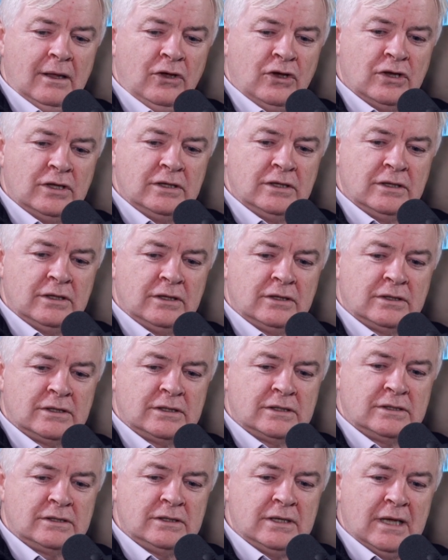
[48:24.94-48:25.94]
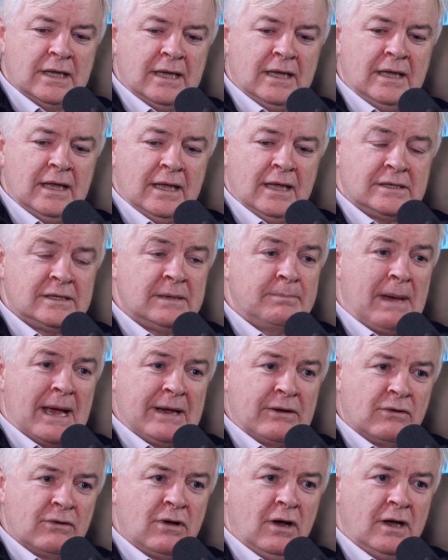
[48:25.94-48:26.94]
you can. It's a
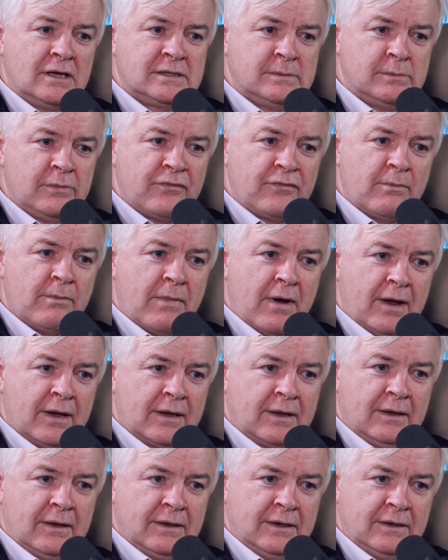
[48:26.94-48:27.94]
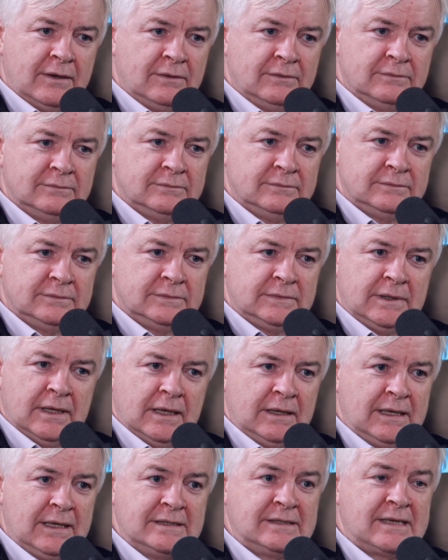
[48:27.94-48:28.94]
microcosm of America, you know.
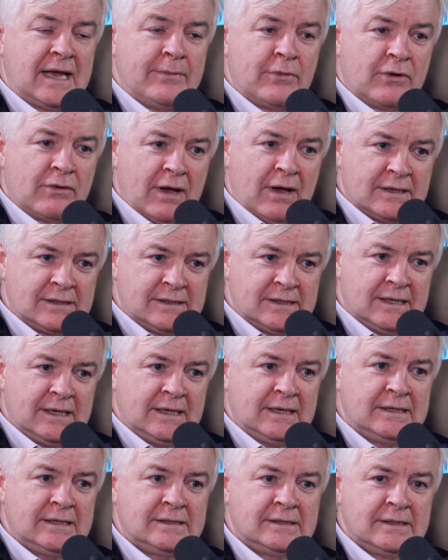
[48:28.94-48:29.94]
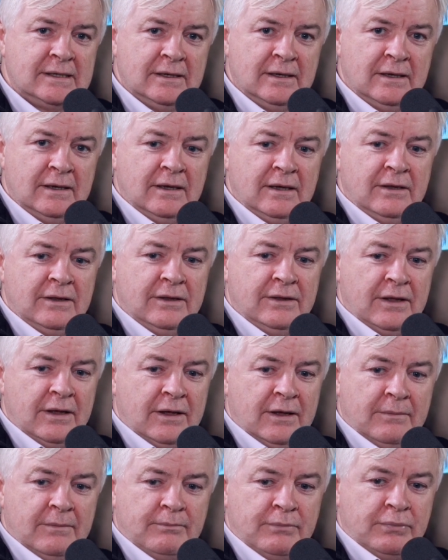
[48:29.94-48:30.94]
Mm. These Democrat cities, mm.
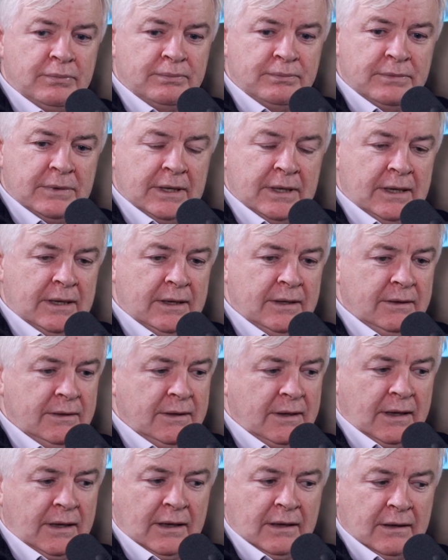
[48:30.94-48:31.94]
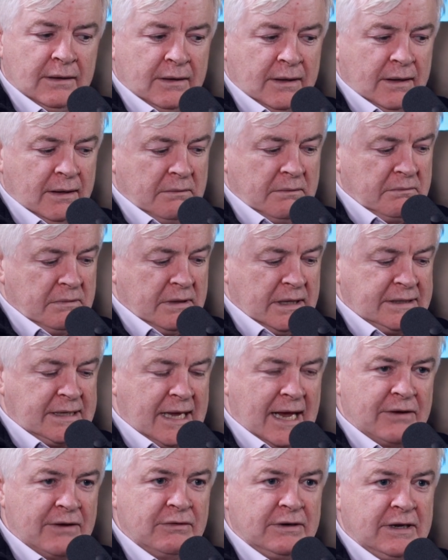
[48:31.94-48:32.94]
the the the the, the
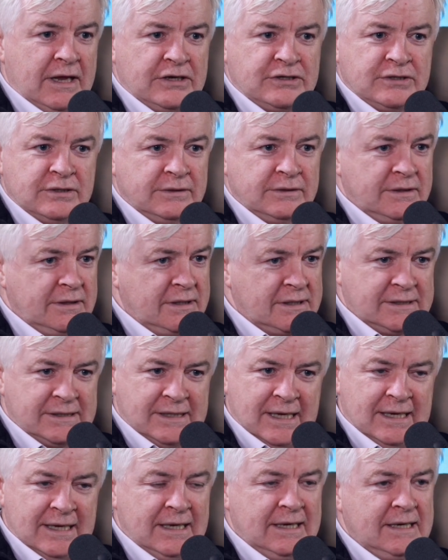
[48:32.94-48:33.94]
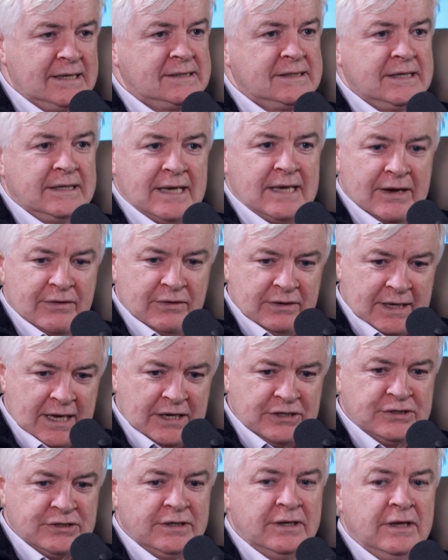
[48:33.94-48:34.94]
degradation, the seediness, right. the
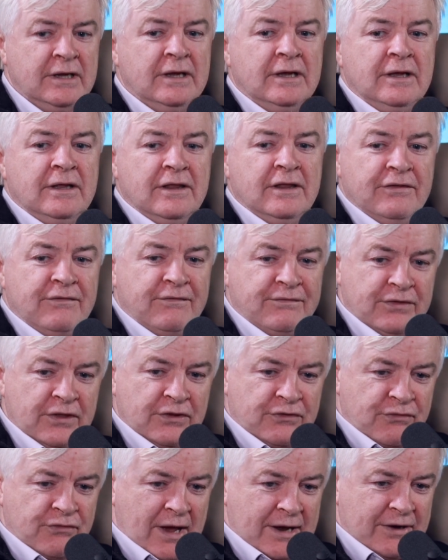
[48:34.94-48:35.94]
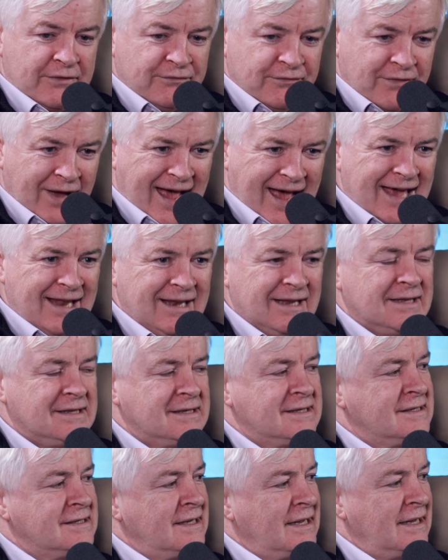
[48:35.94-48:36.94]
degradation, the the threat of
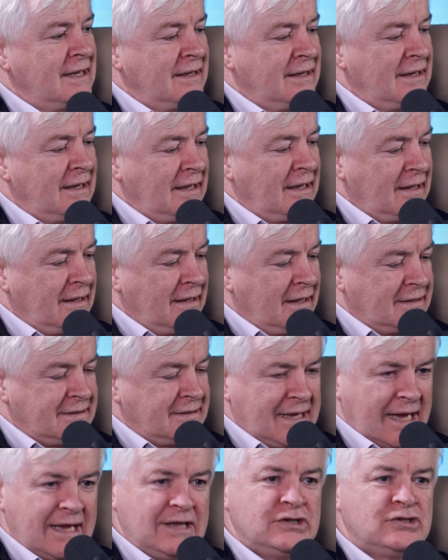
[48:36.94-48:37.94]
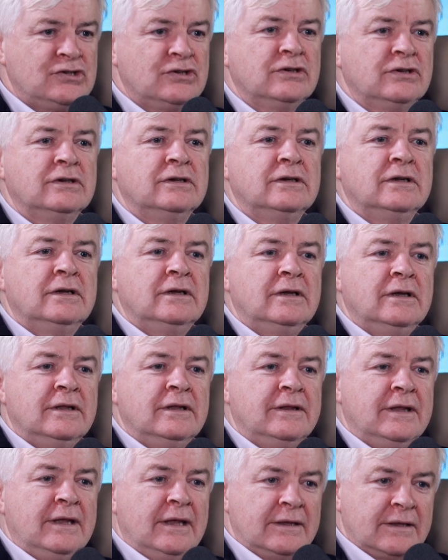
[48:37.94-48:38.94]
violence, the the the danger,
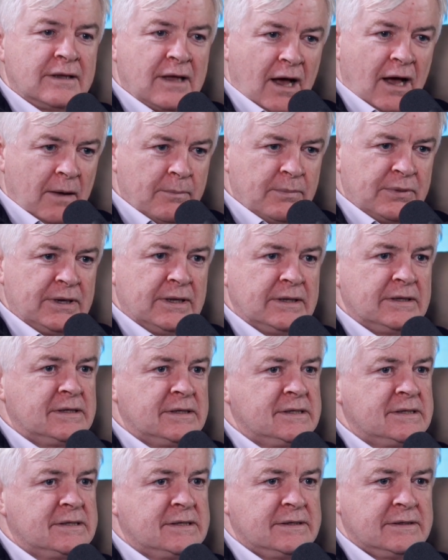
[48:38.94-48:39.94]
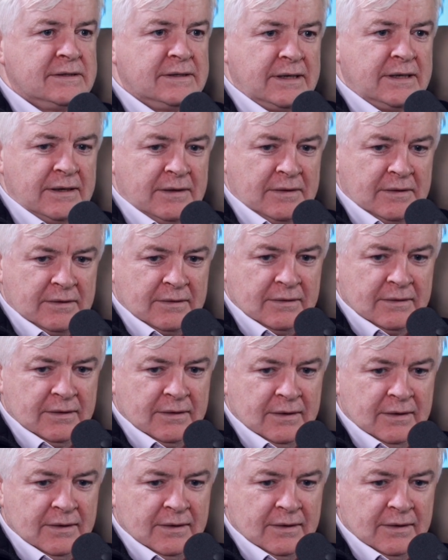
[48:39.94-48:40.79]
the incompetence, the